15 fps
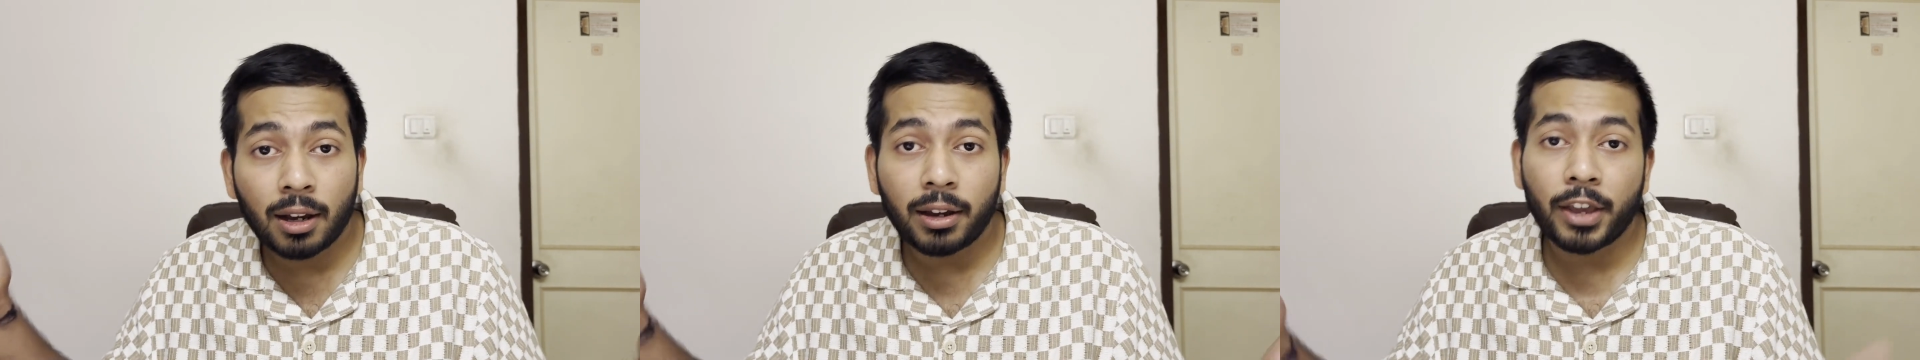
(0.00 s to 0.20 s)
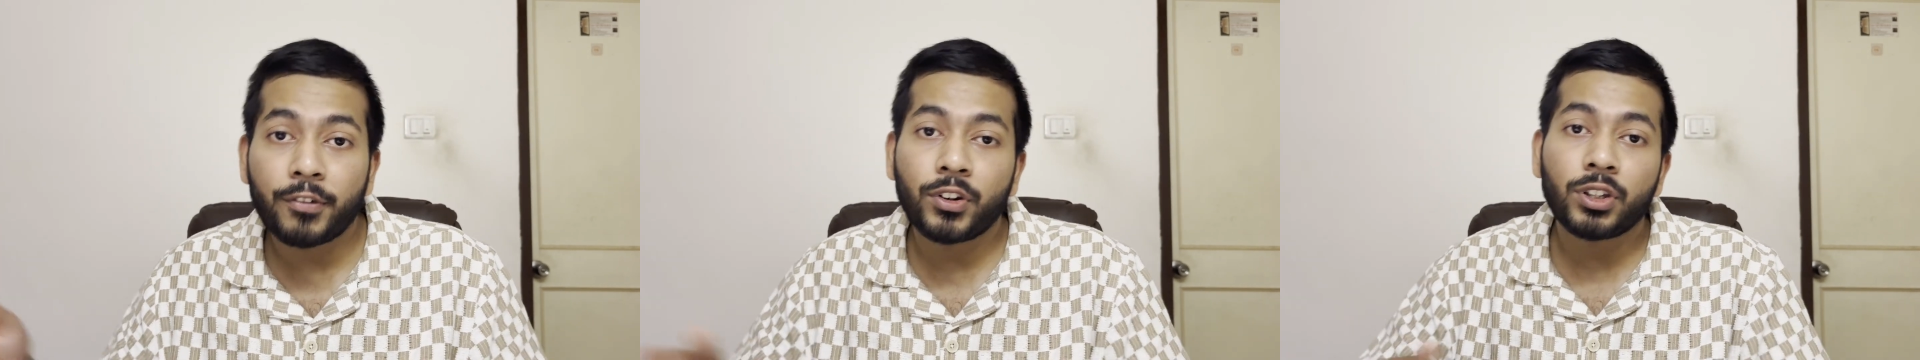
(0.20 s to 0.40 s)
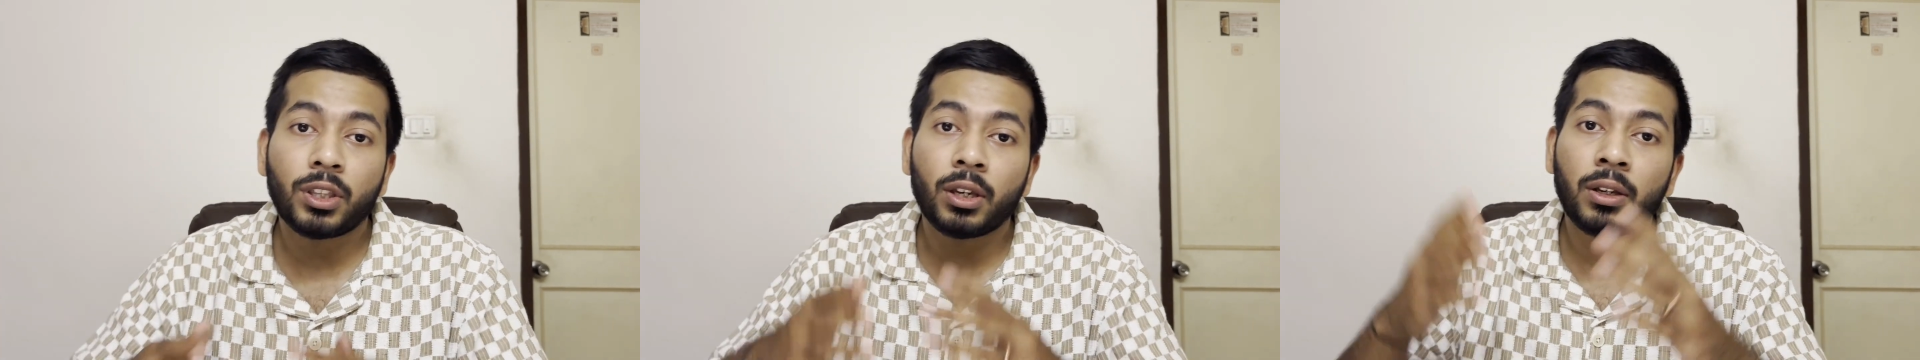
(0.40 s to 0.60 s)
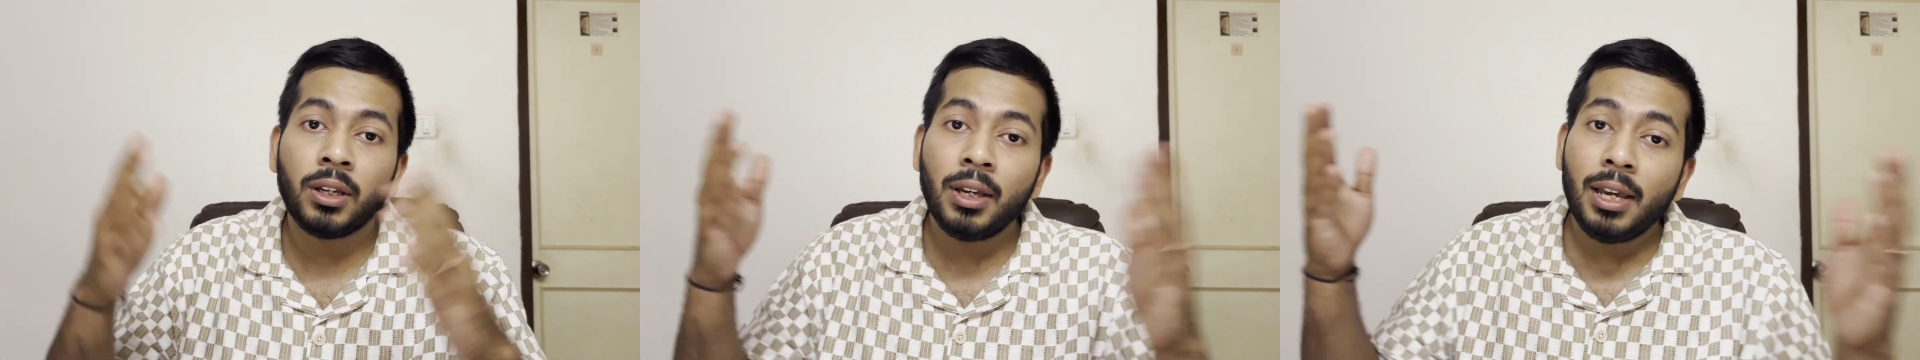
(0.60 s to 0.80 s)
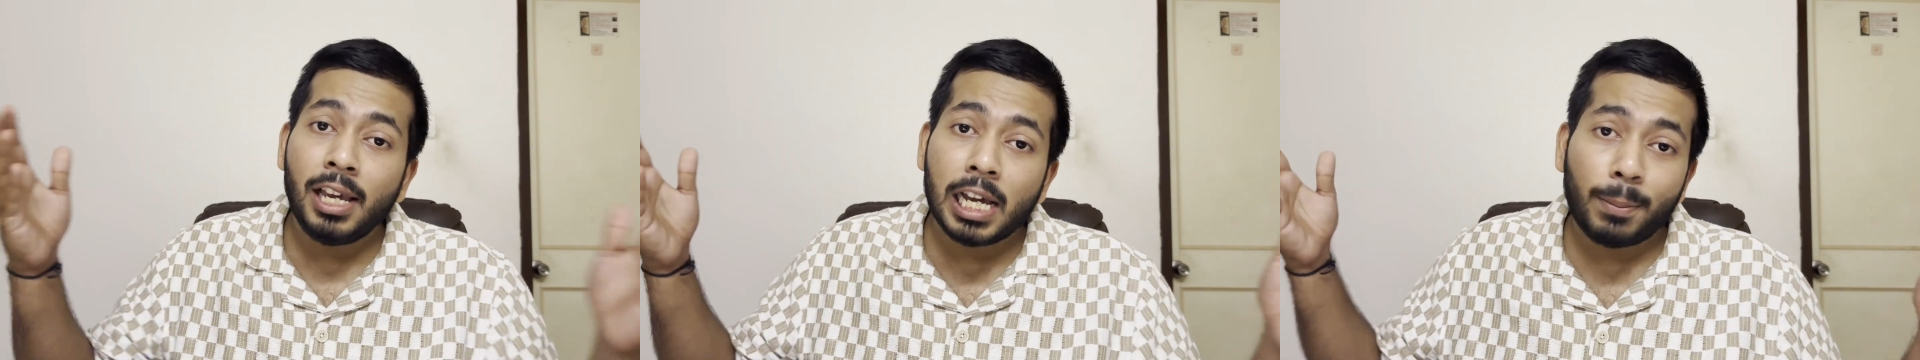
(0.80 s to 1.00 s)
everything
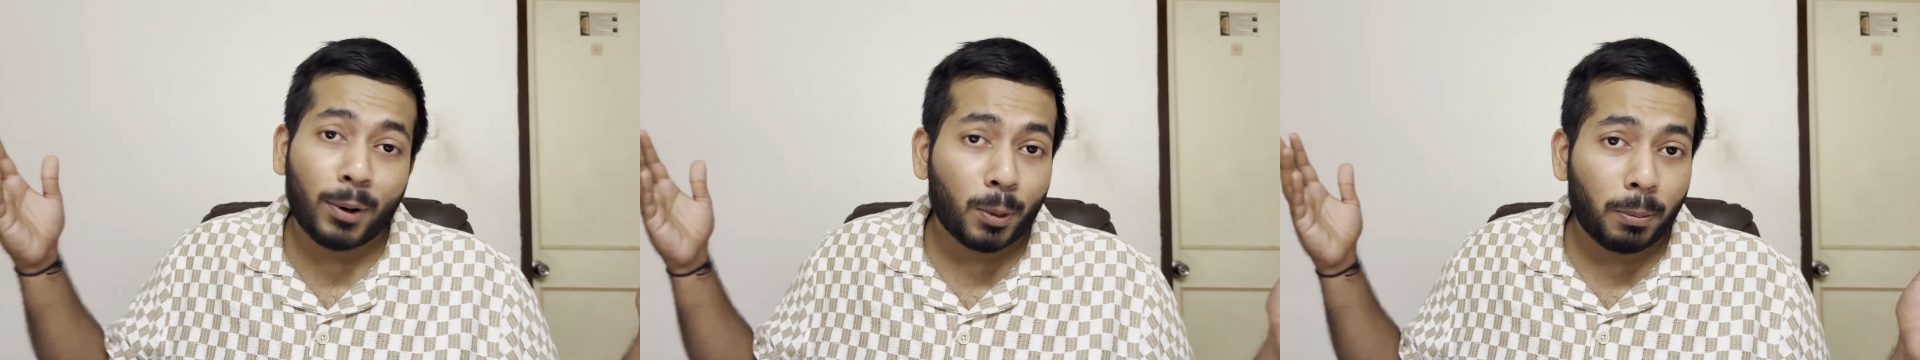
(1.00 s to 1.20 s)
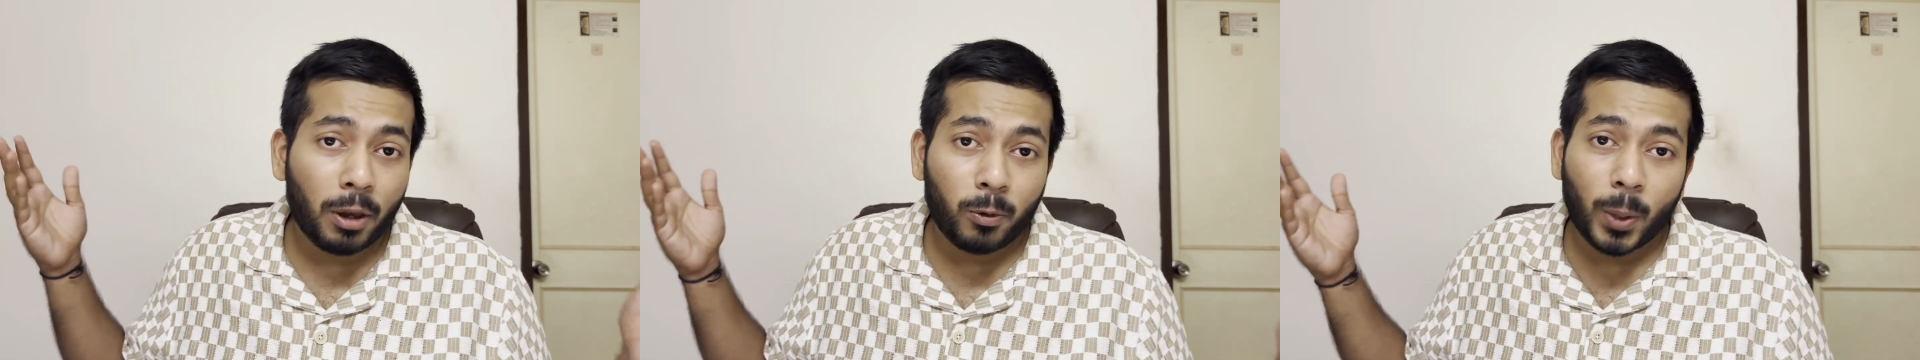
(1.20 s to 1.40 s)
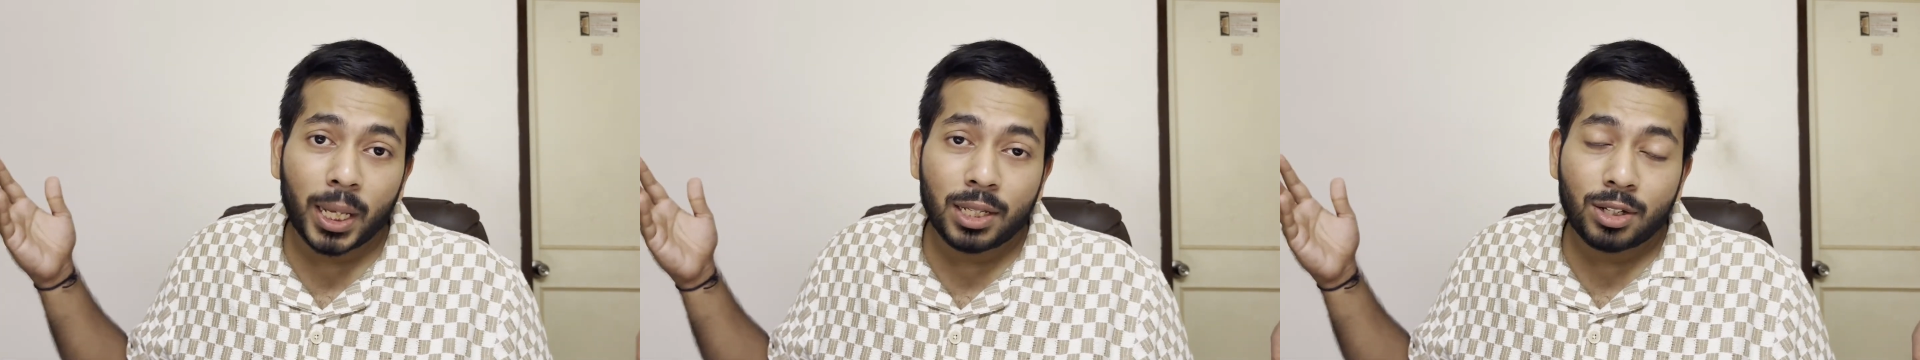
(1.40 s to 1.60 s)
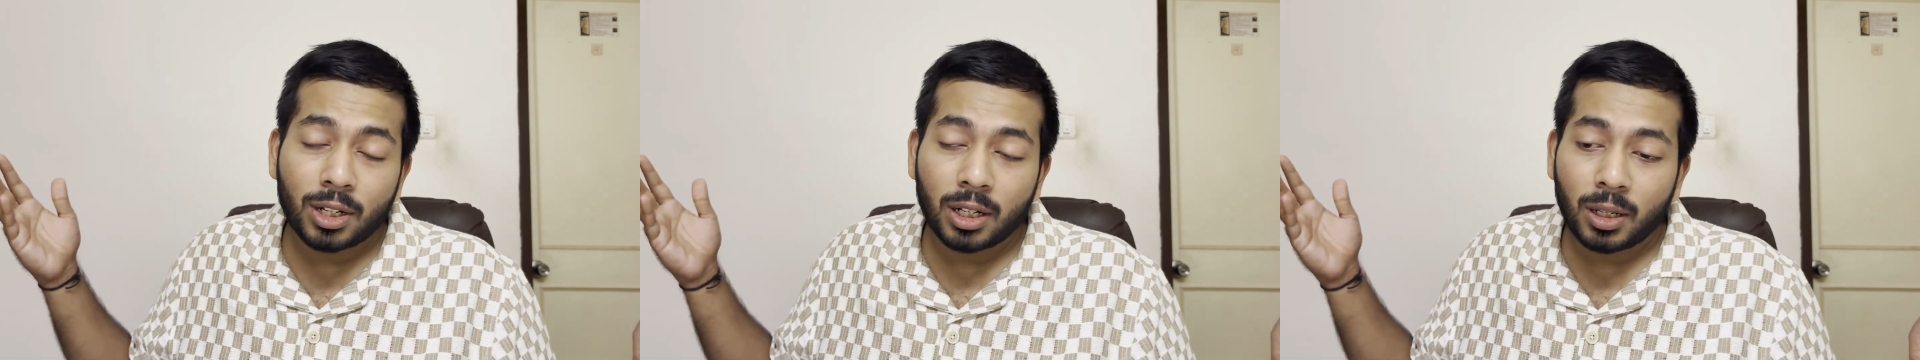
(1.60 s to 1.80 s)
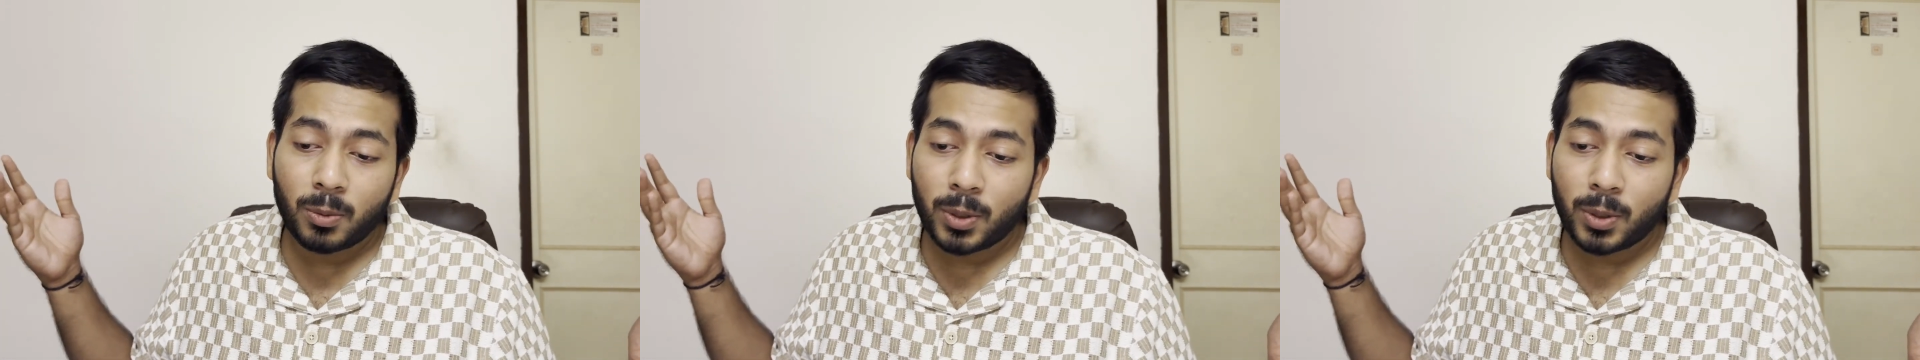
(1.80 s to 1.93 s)
about my venture,